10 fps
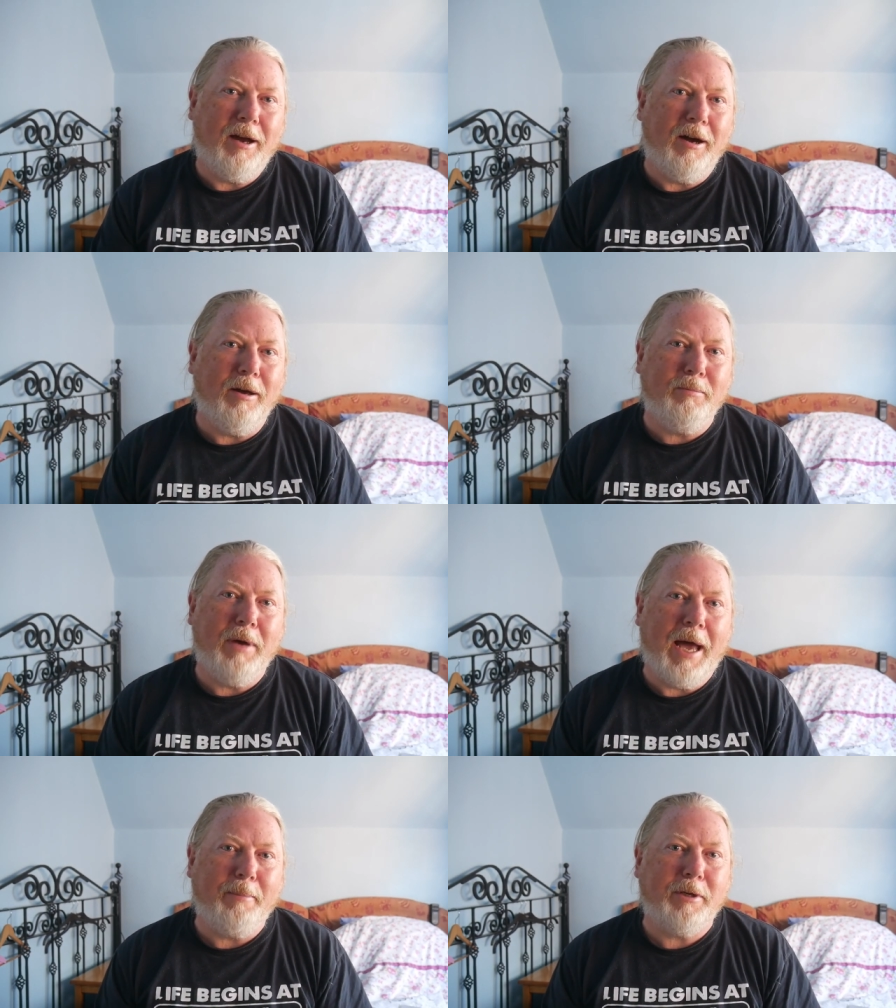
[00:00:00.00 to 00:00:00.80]

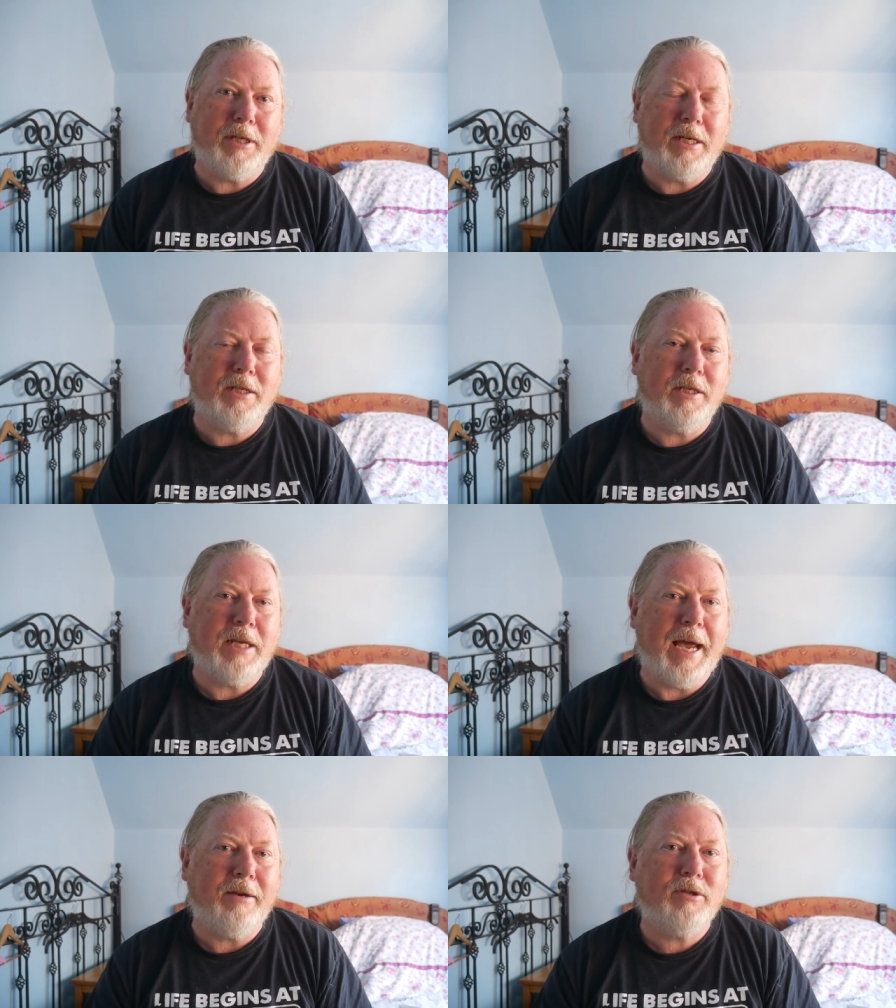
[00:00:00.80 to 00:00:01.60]
I'm at my sister's
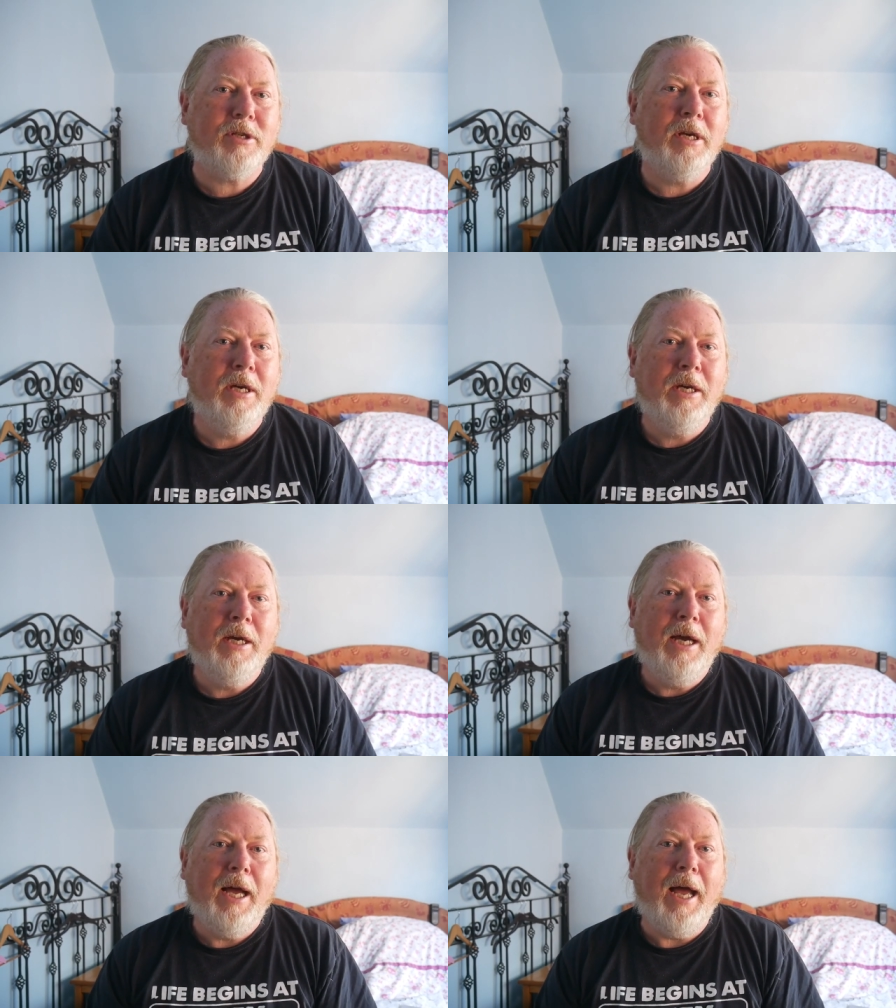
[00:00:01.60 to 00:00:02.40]
house
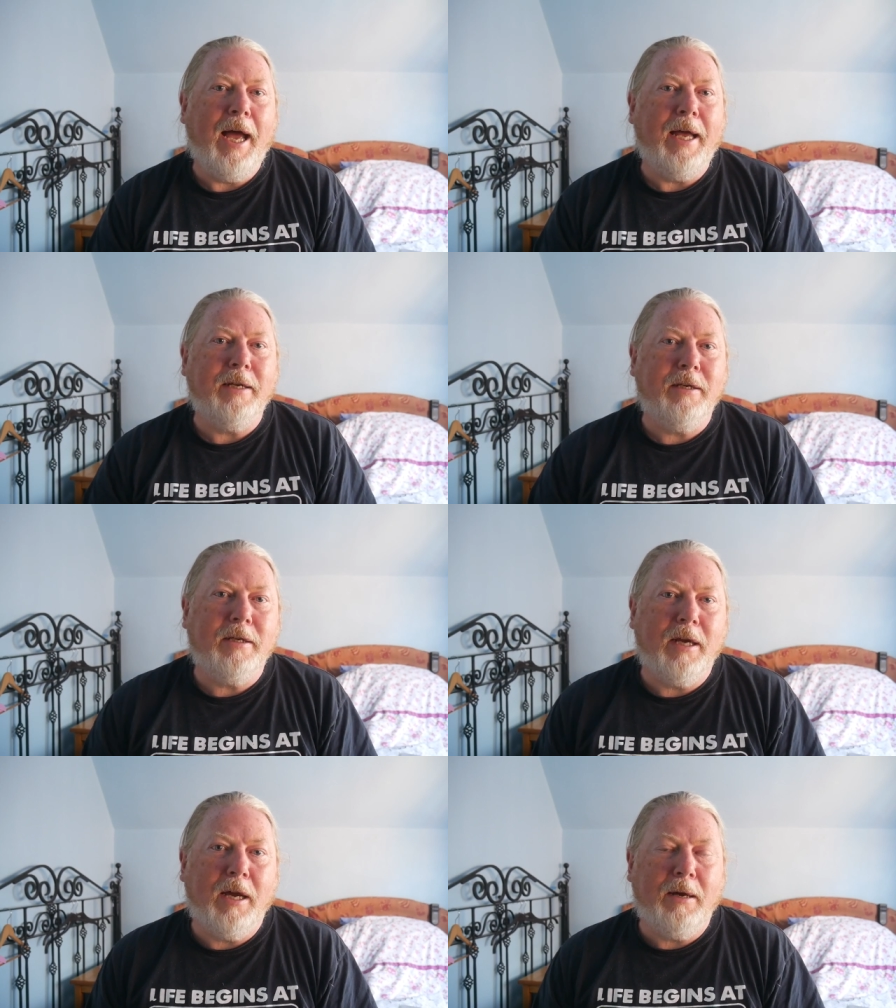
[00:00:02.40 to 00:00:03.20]

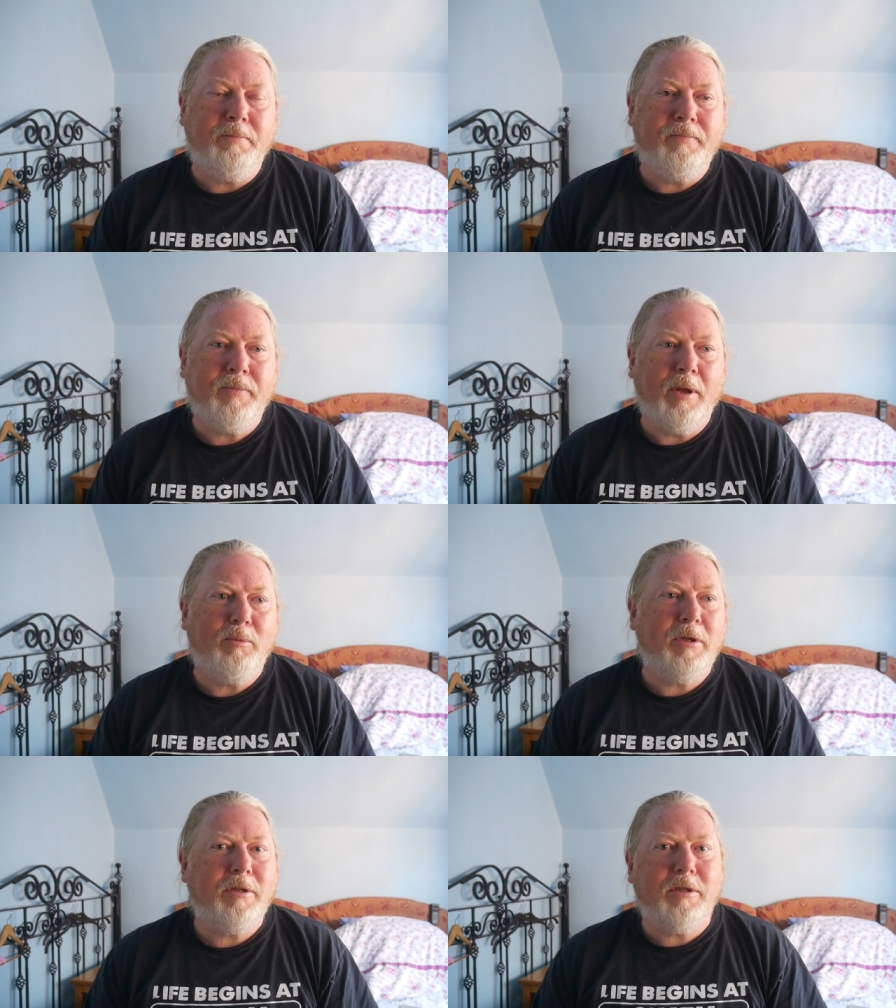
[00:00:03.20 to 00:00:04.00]
and um,
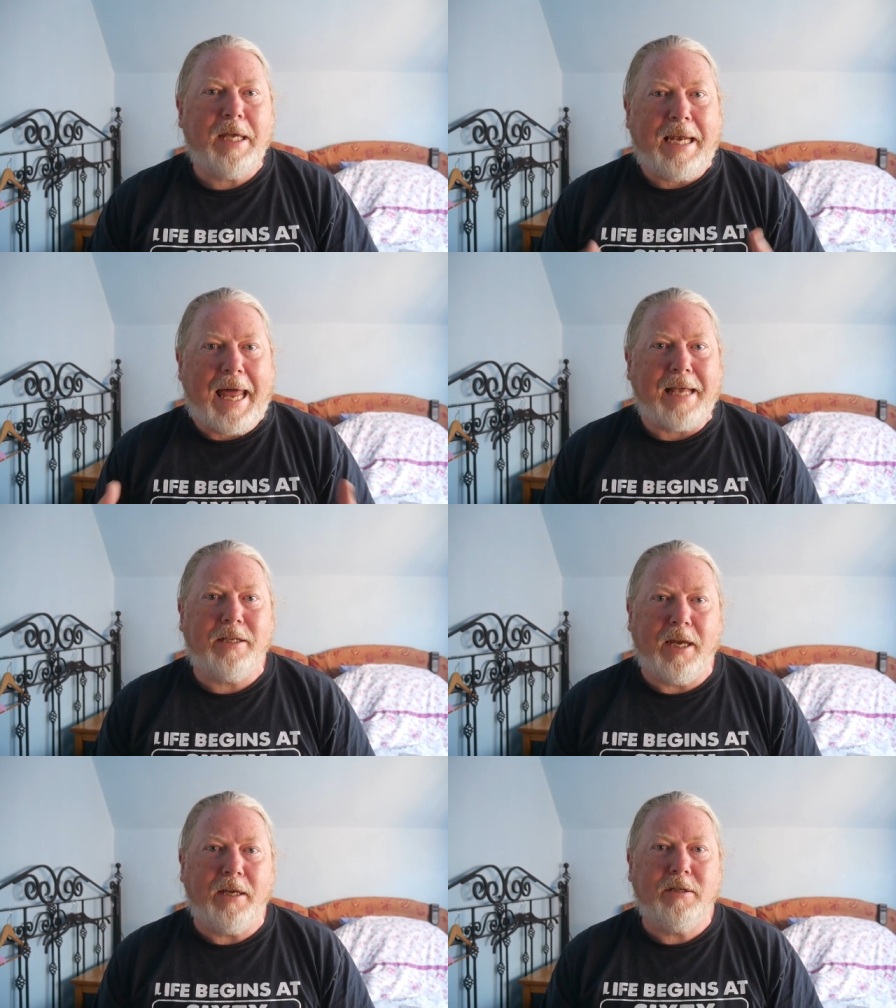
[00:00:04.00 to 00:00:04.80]
we're just
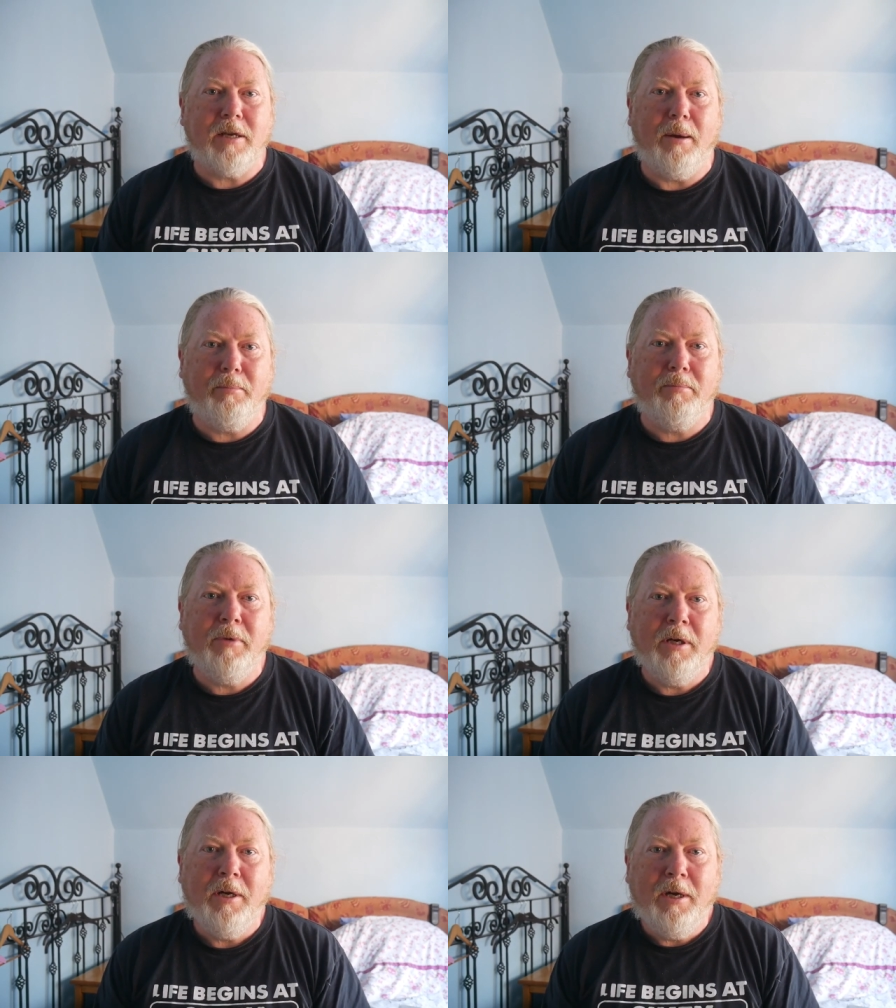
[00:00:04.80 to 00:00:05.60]
collecting some
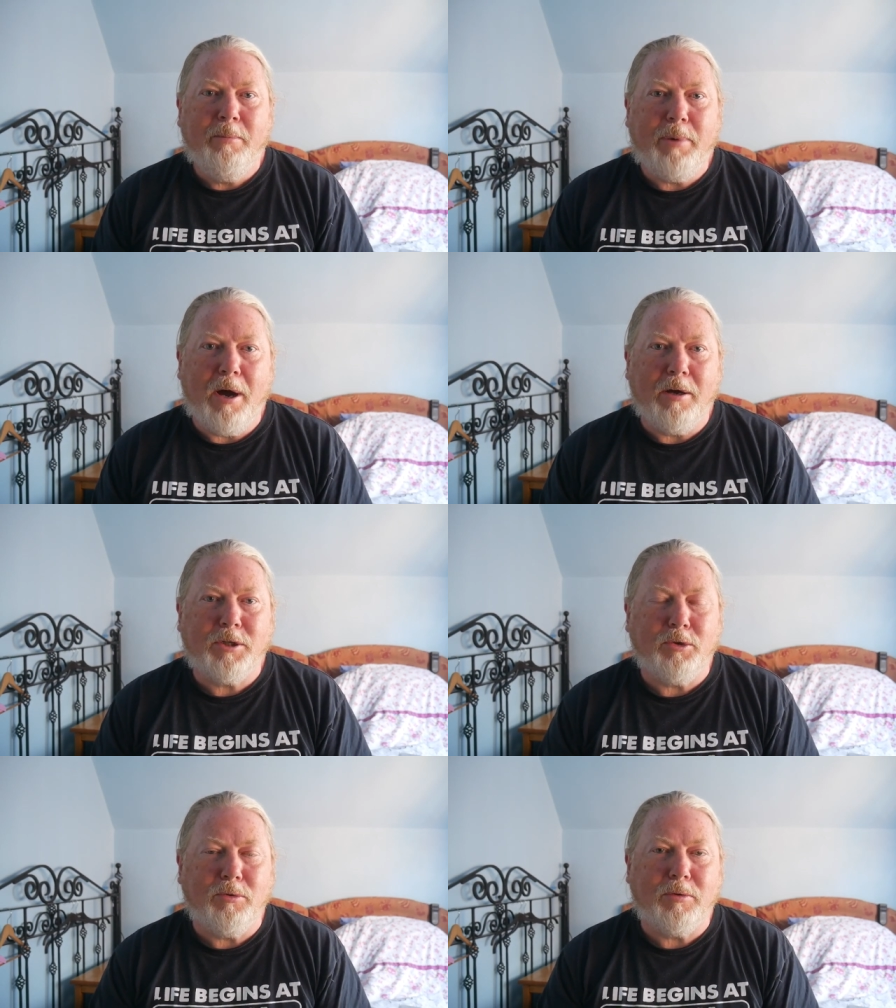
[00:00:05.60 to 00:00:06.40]

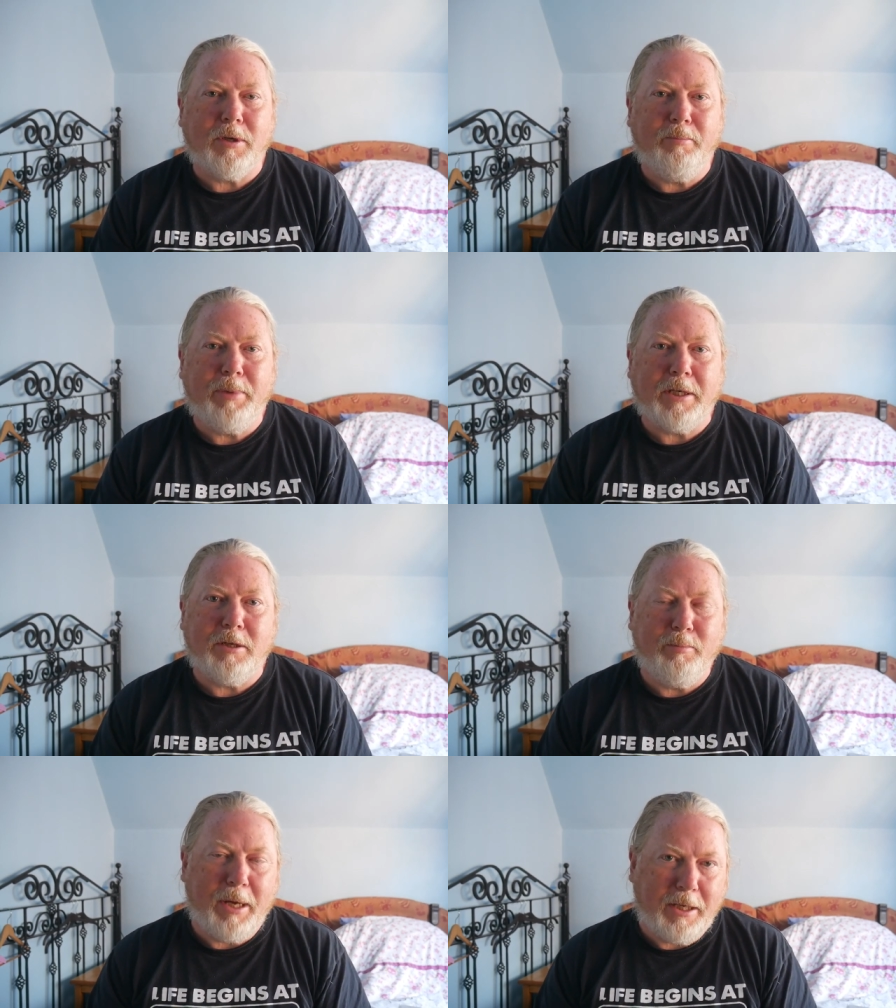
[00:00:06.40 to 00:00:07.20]
parcels and
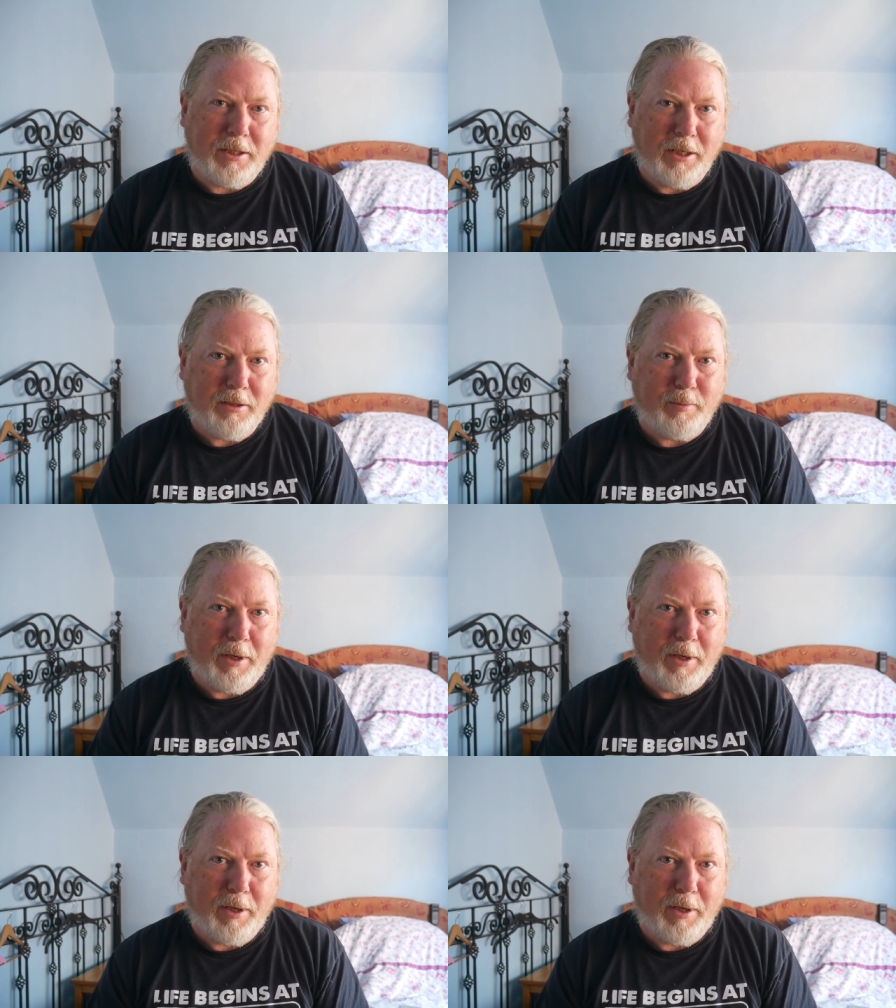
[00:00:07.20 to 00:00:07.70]
bits and pieces.